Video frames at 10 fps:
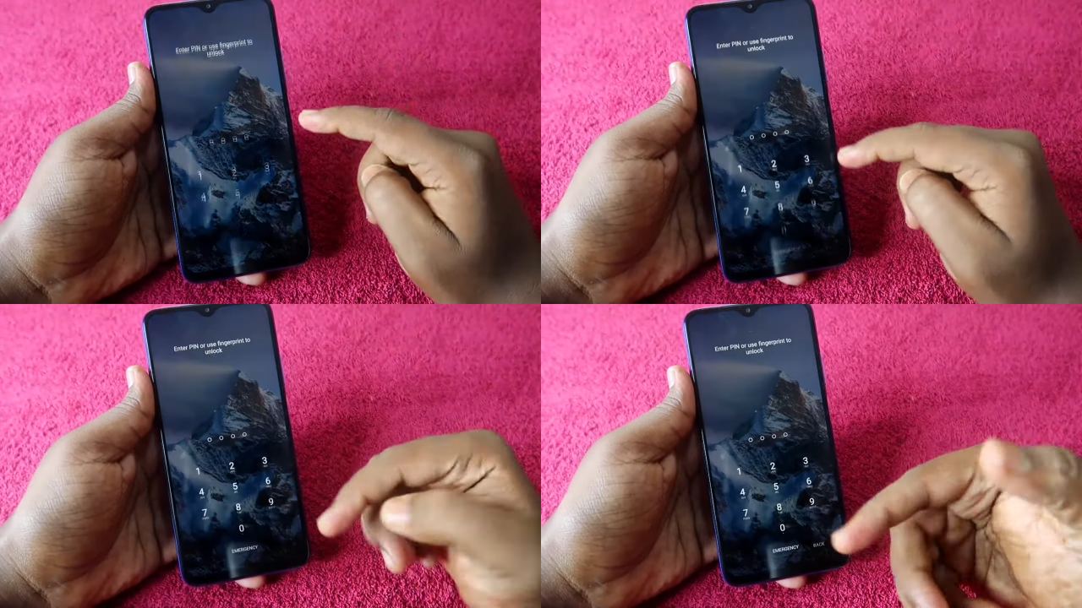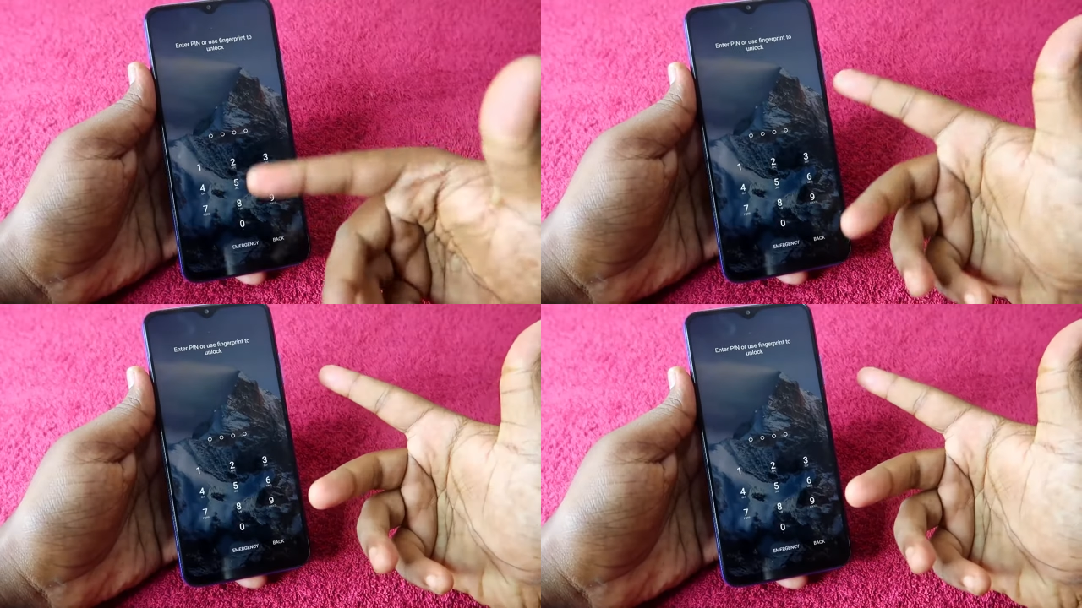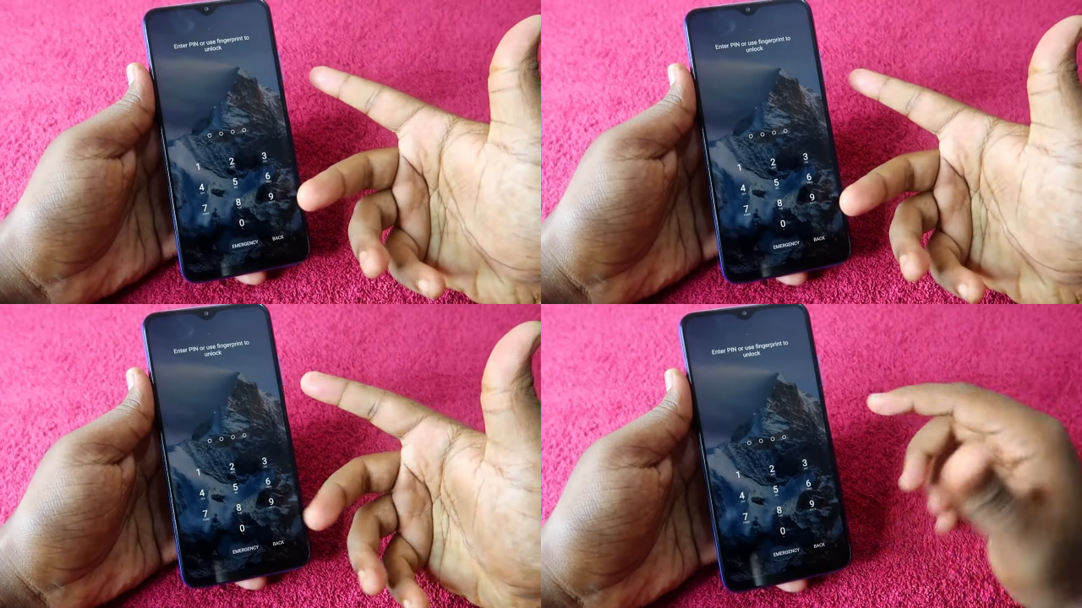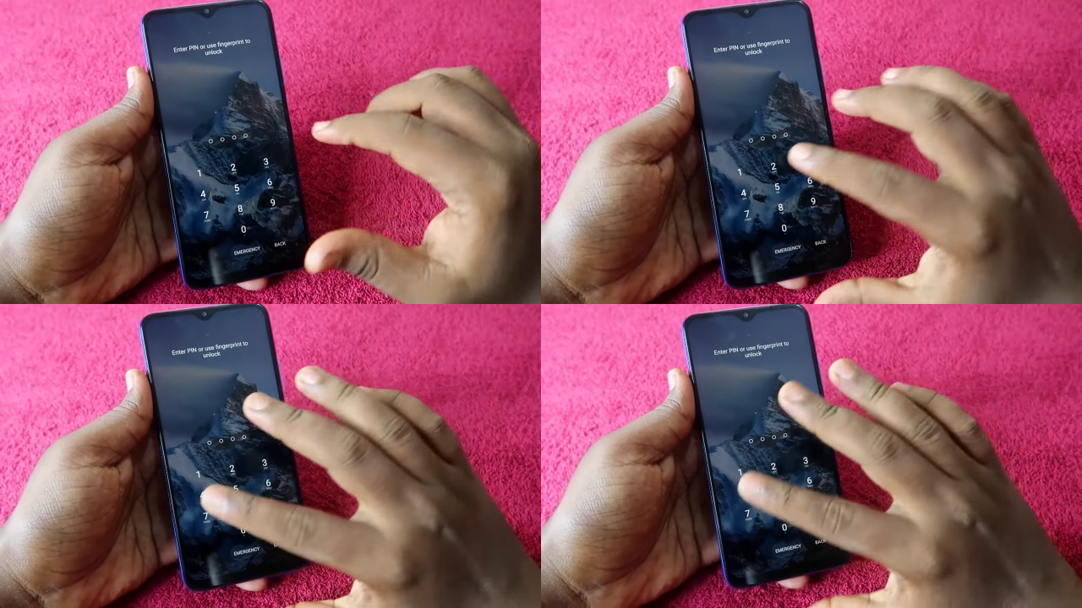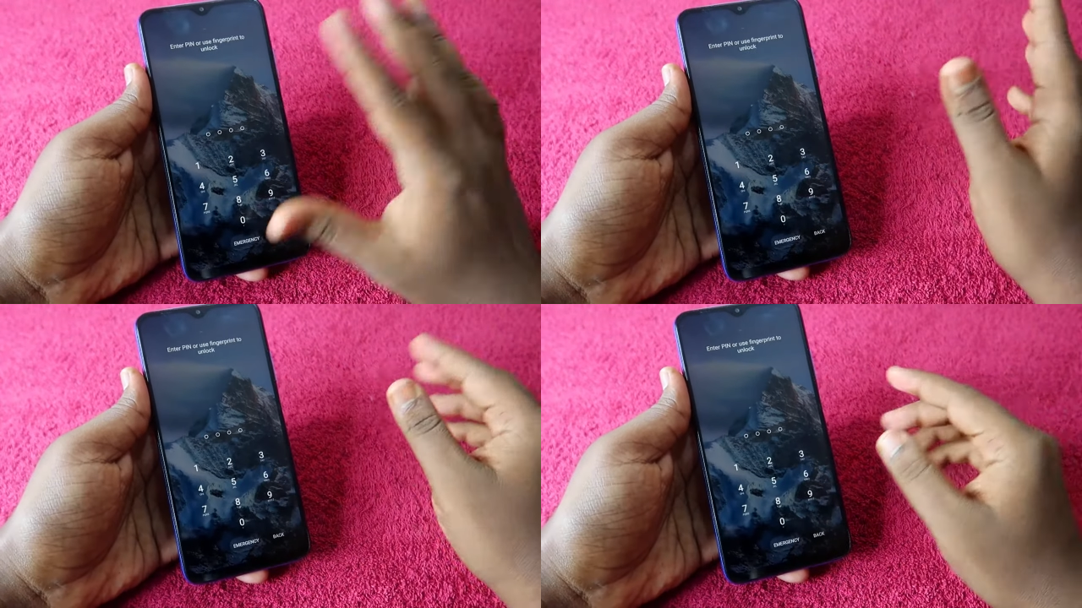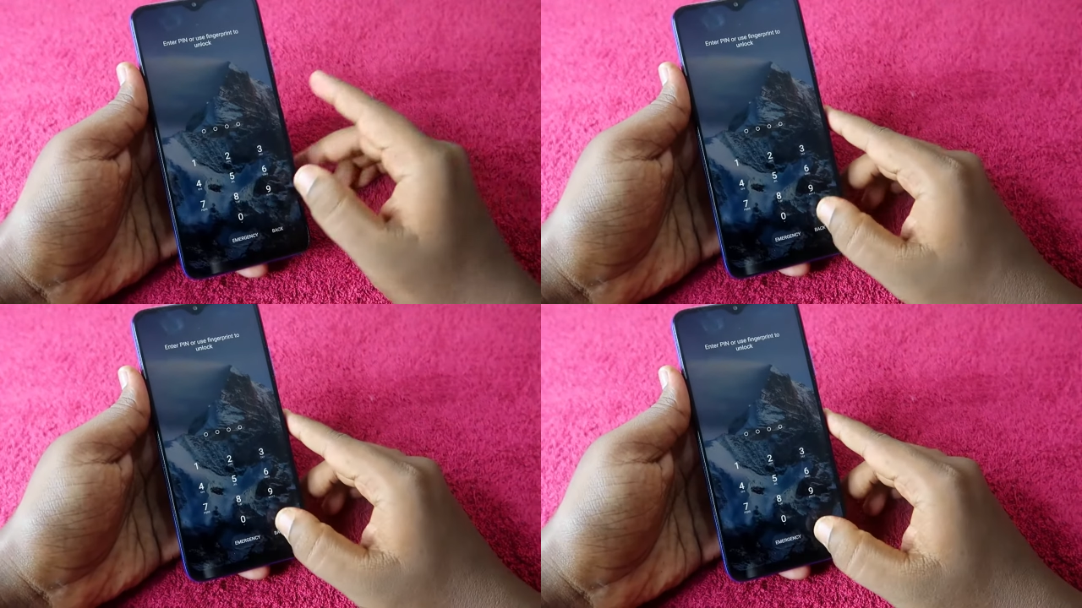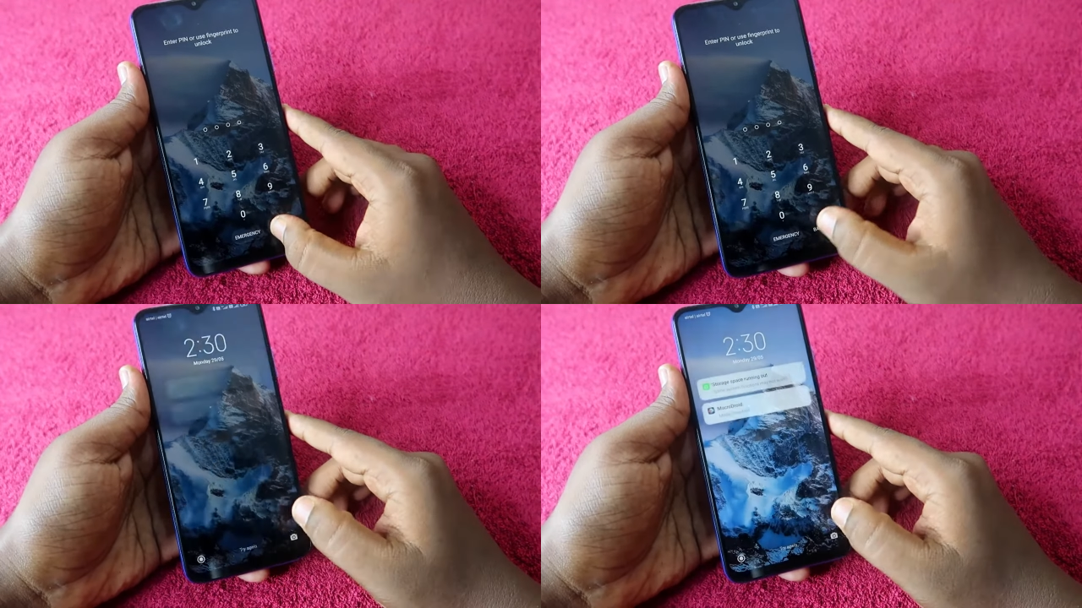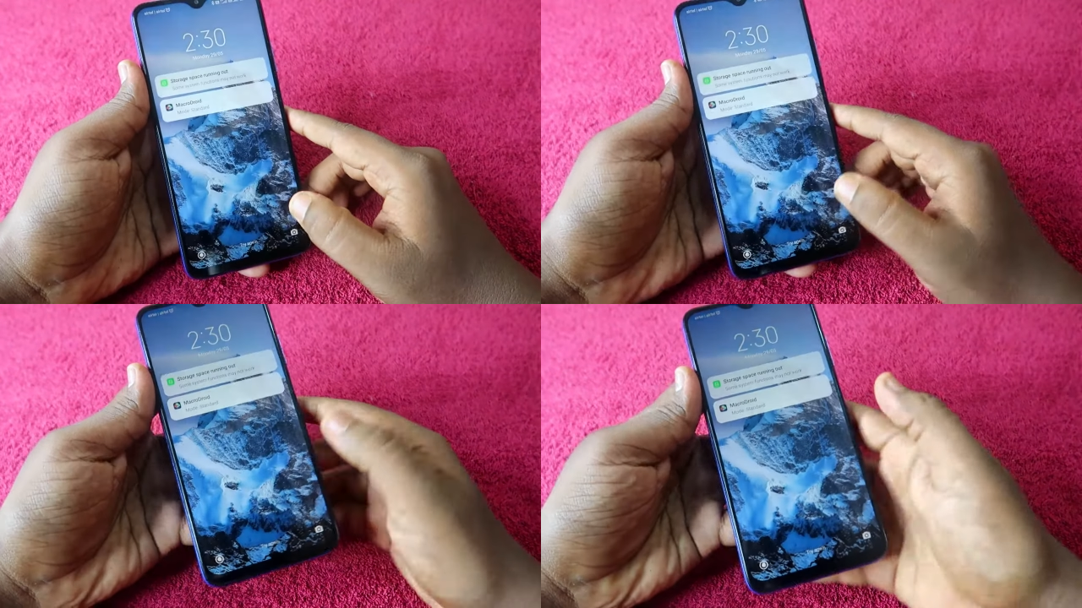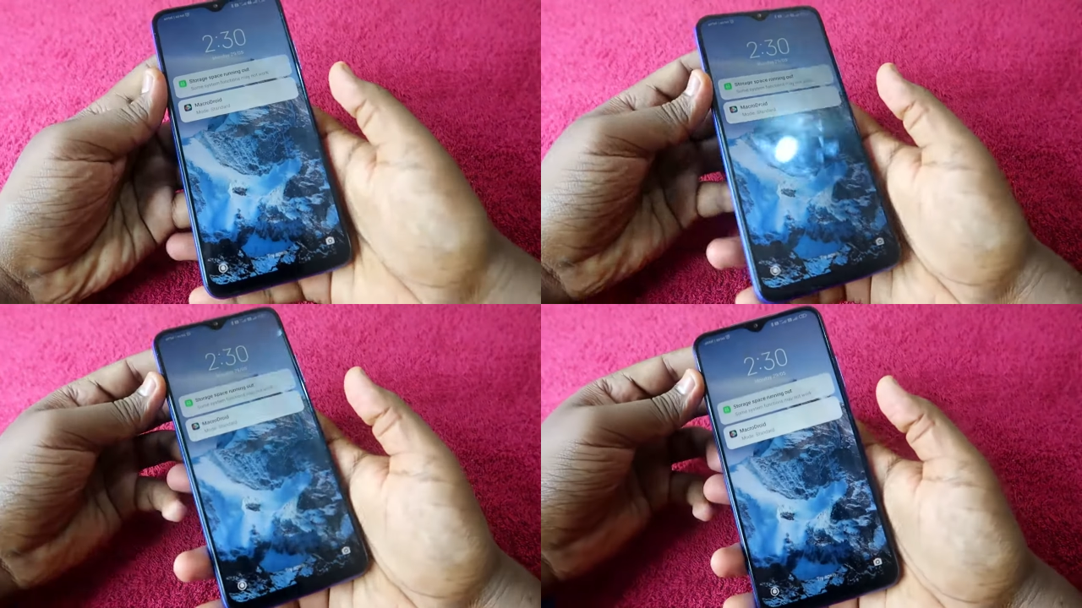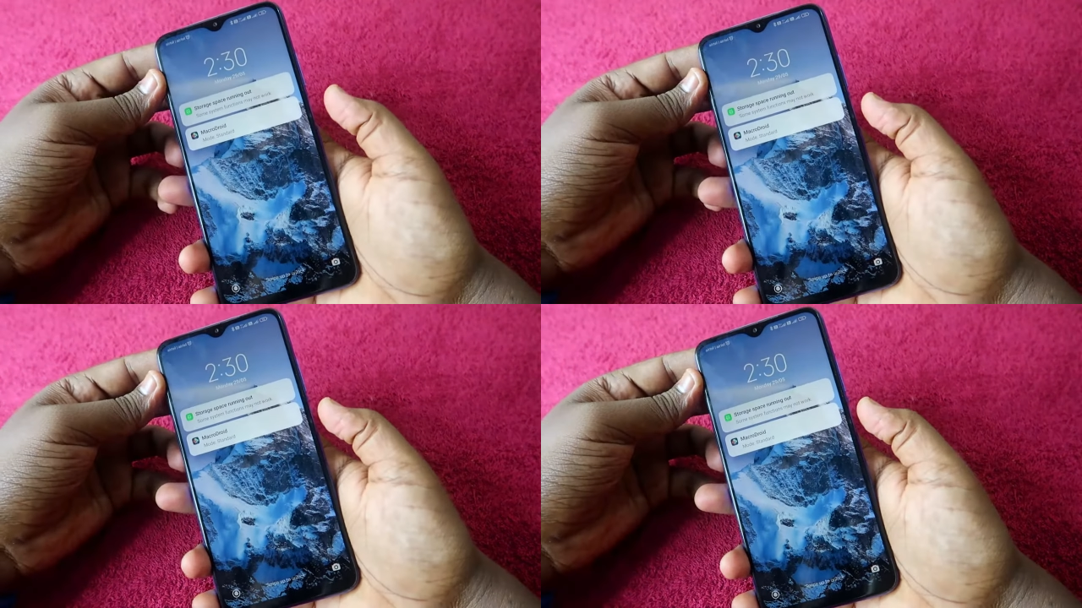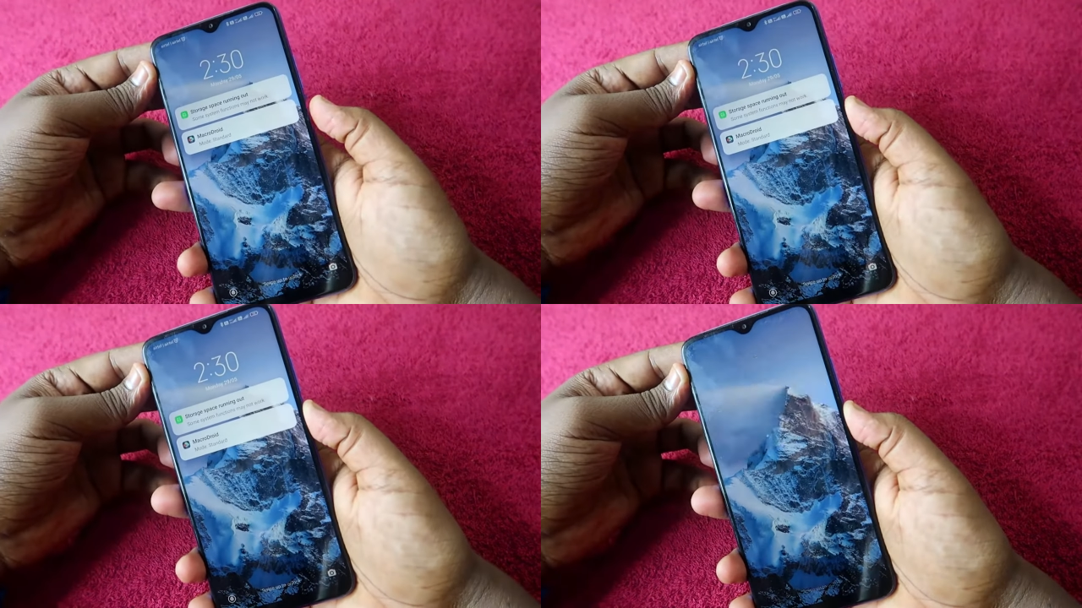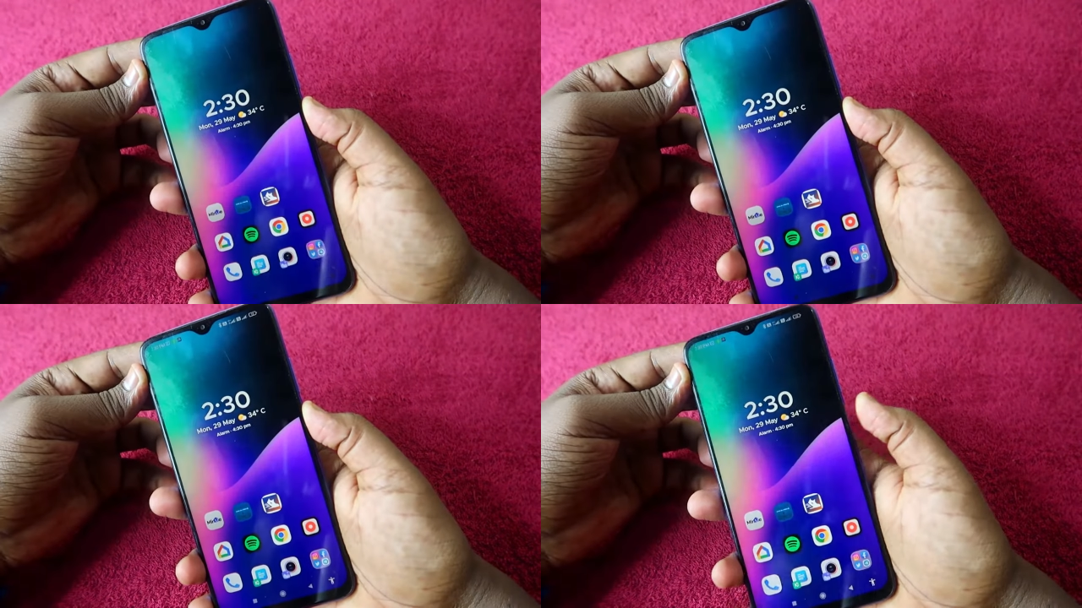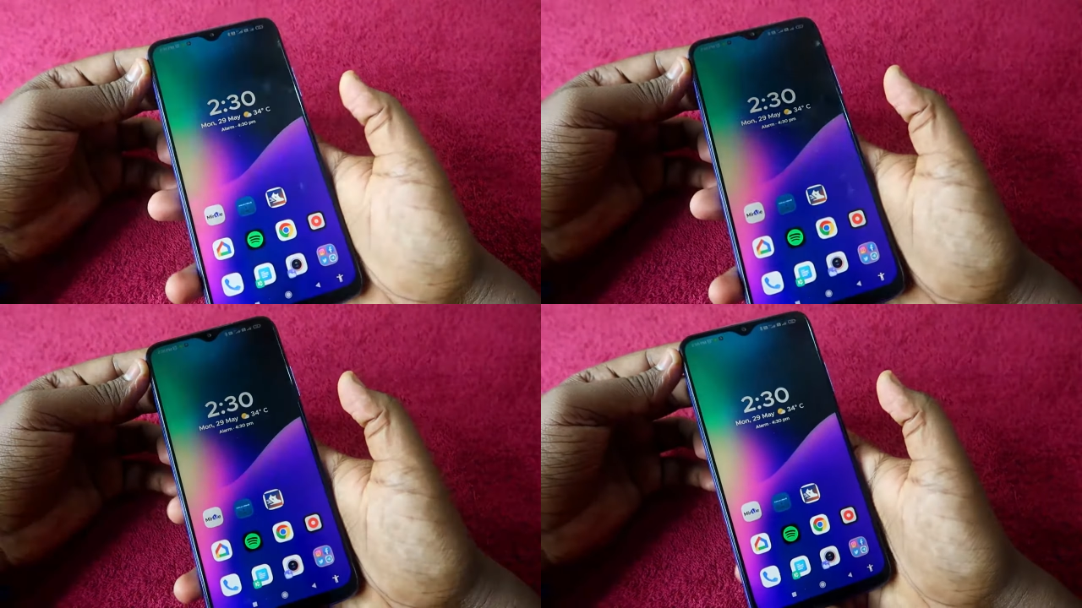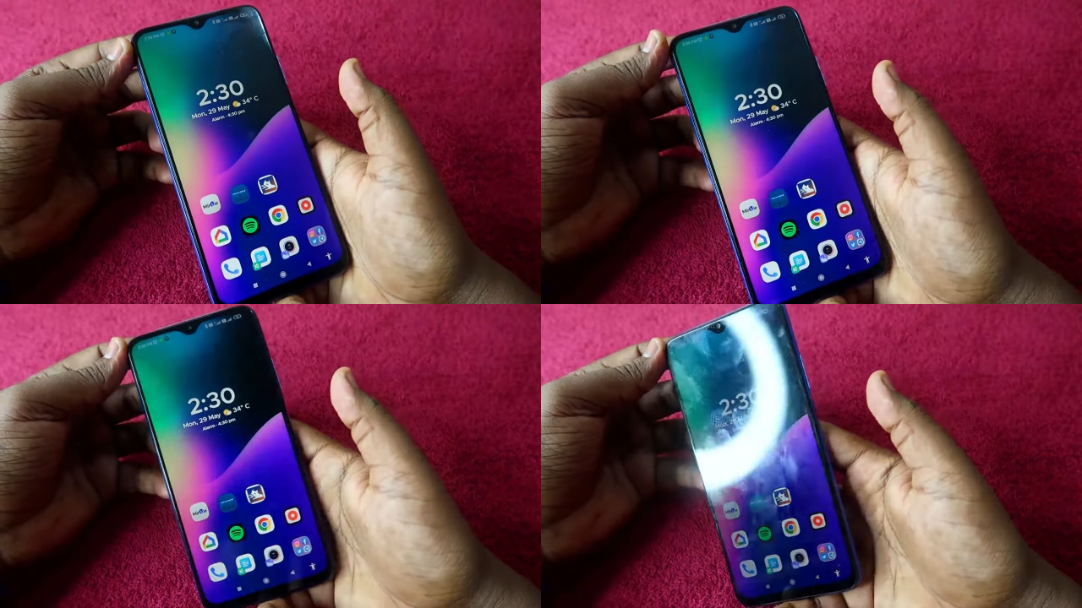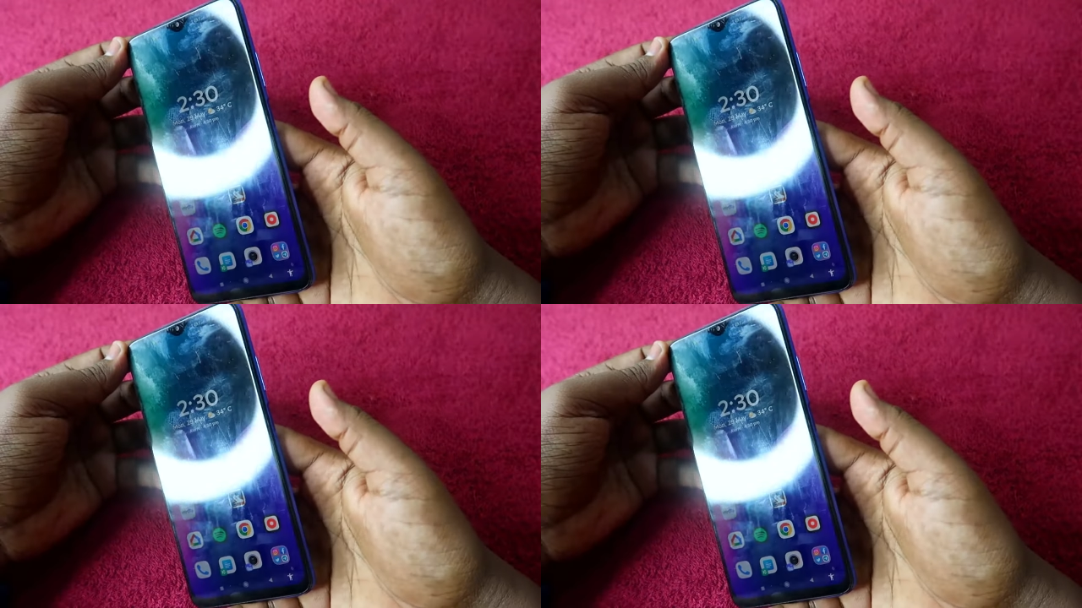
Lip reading: (no speaker visible)